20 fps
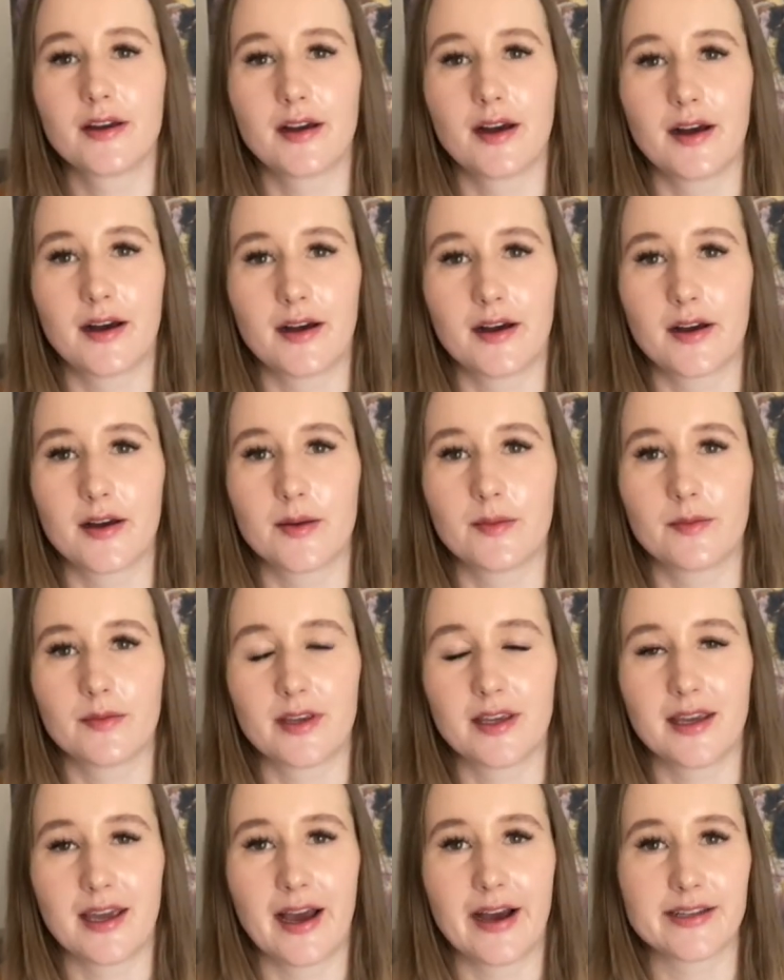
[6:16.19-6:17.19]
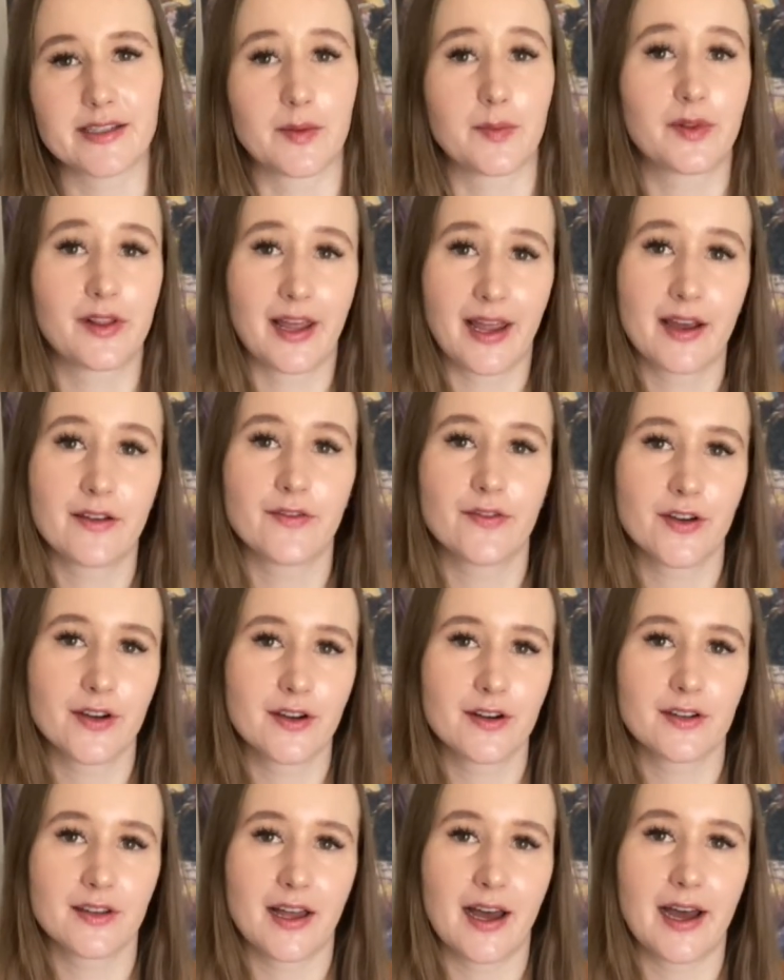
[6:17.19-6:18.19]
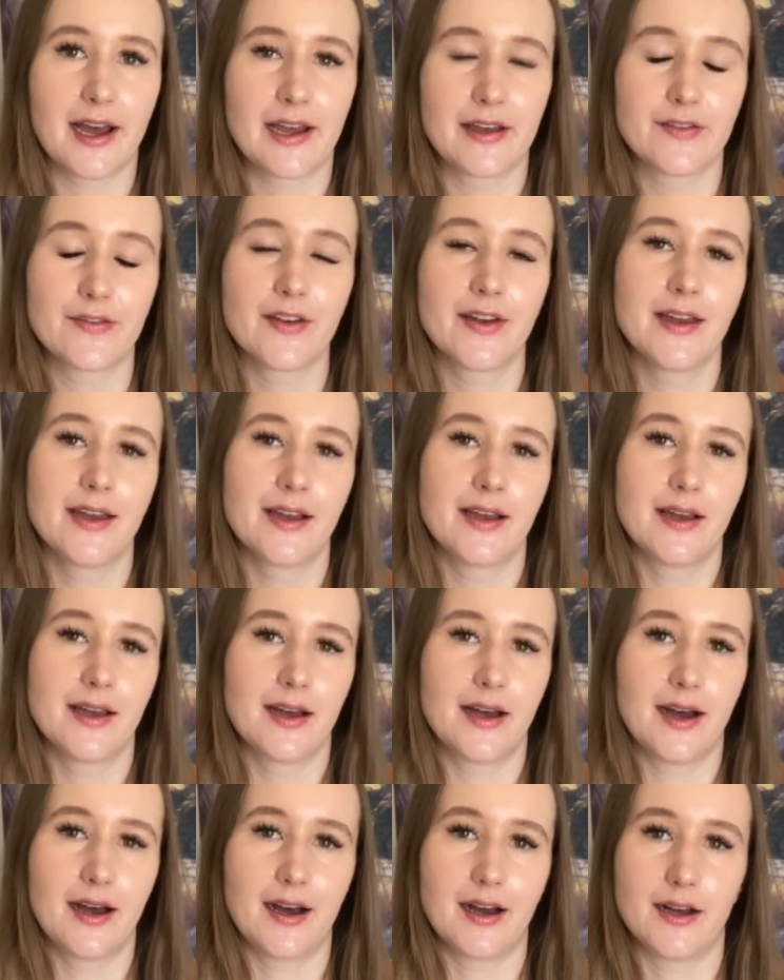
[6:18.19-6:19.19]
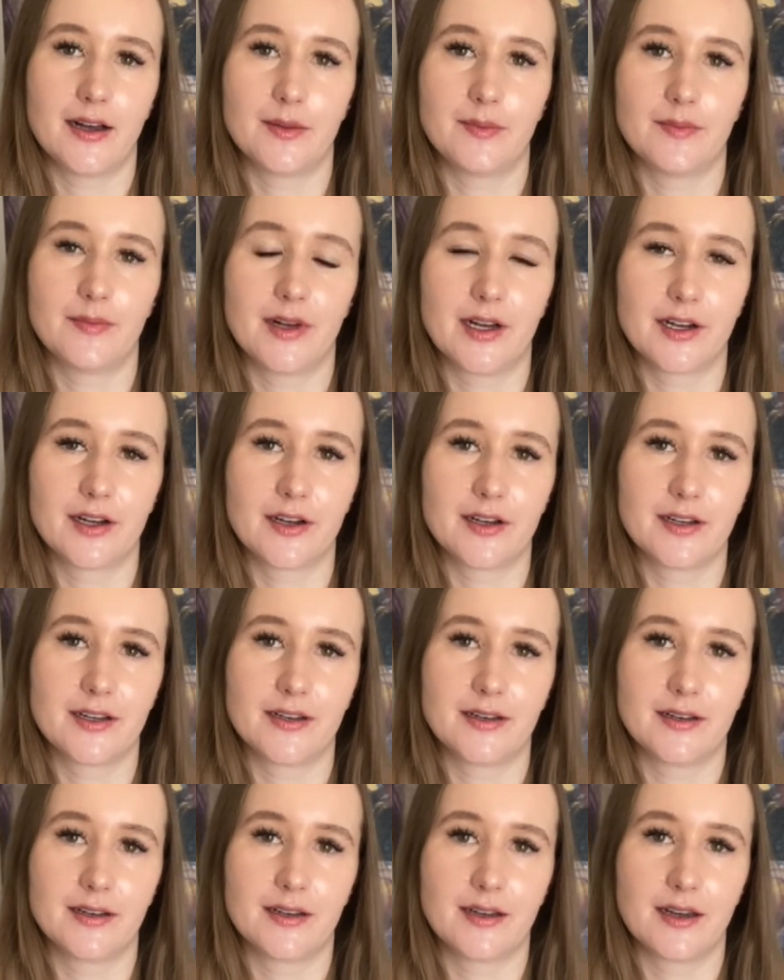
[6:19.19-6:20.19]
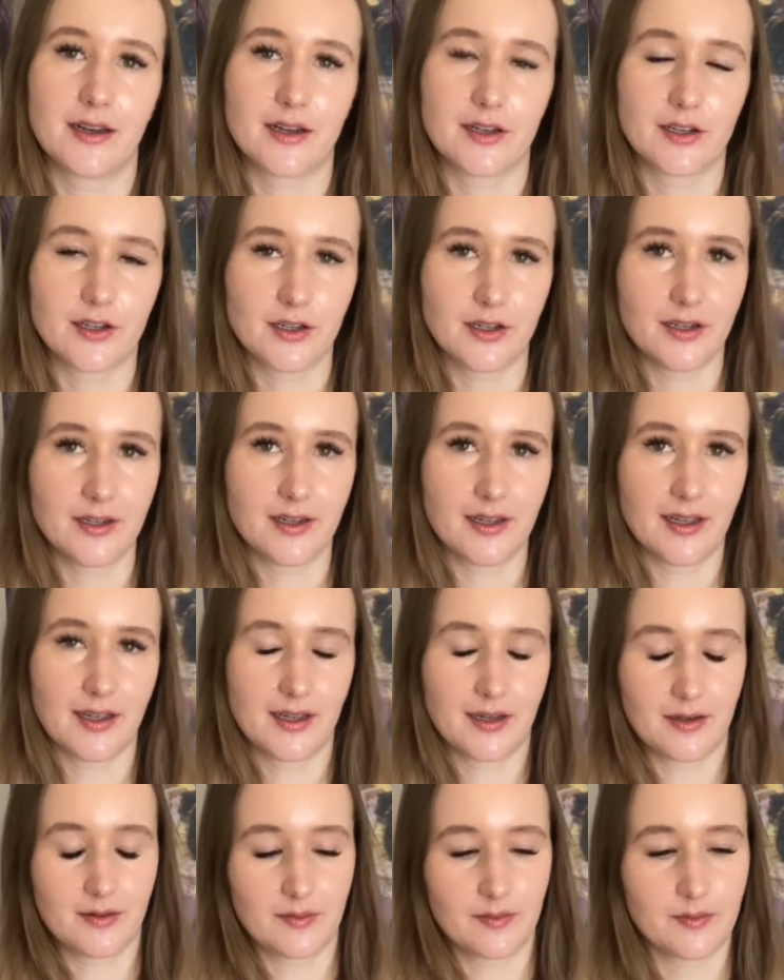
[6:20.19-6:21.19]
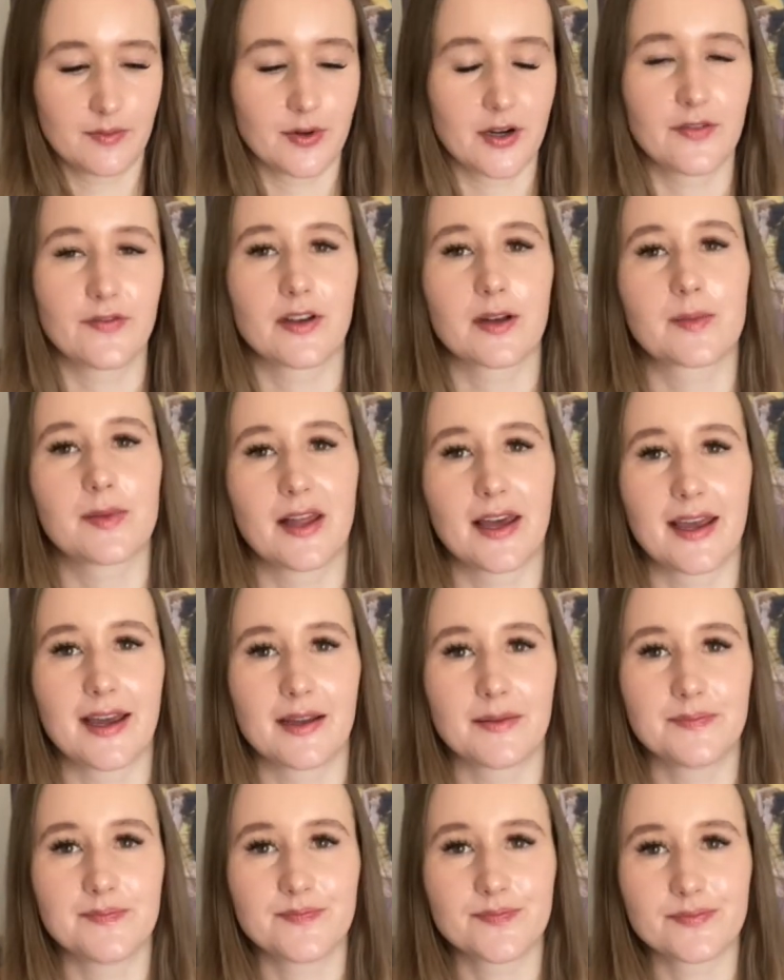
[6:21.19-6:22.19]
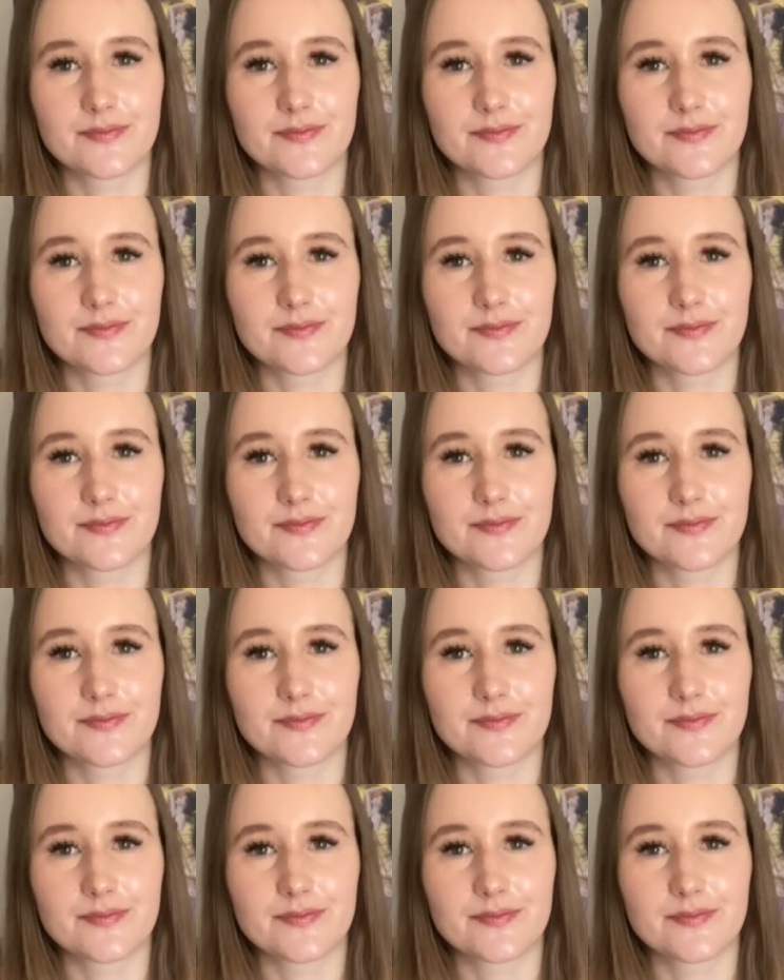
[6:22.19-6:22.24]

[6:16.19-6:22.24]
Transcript: Um, he has a plan for your life, um, a good and a good and perfect plan,